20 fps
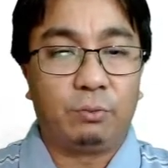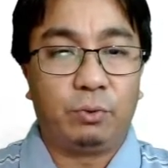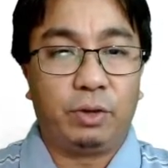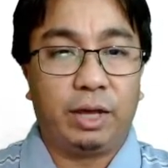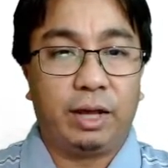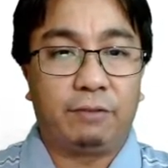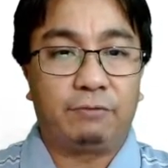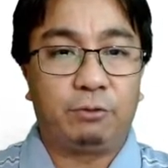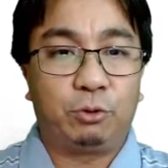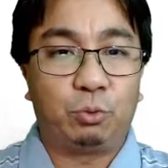we
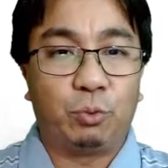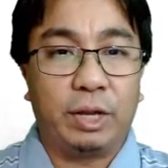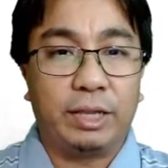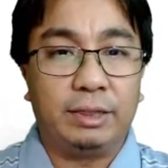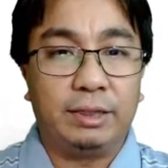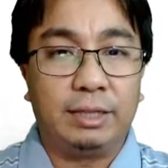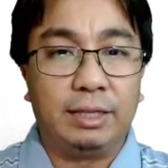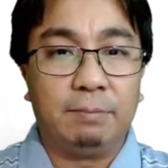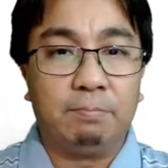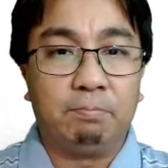have
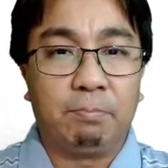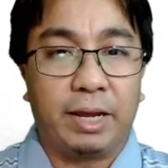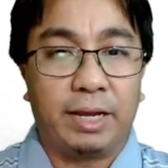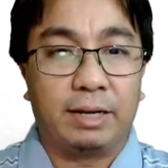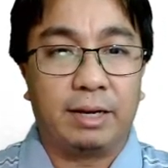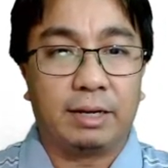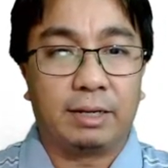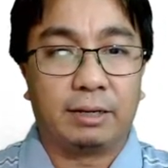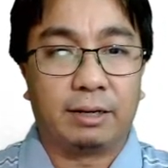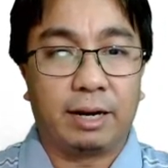20
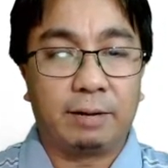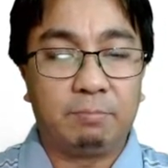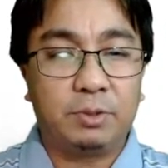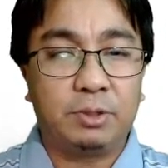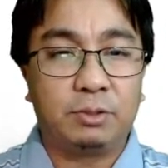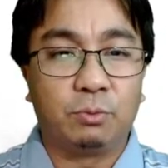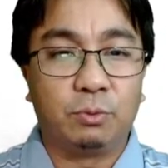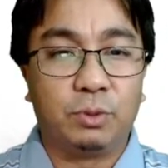megagrams,